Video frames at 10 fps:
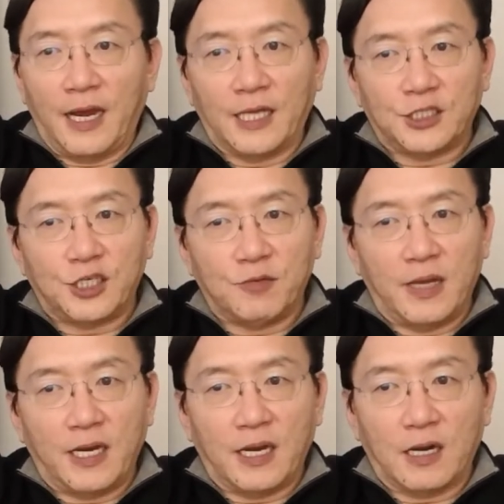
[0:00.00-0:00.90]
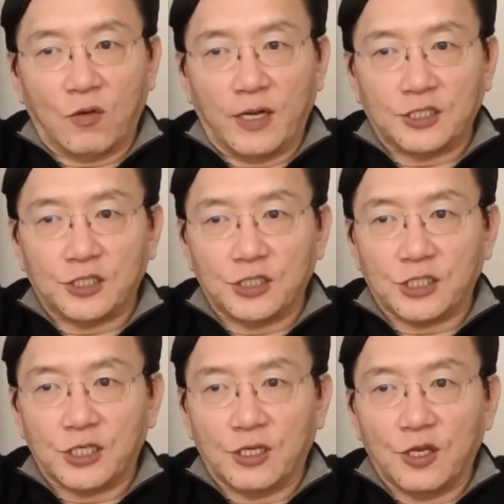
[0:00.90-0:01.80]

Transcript: answer your Medicare questions.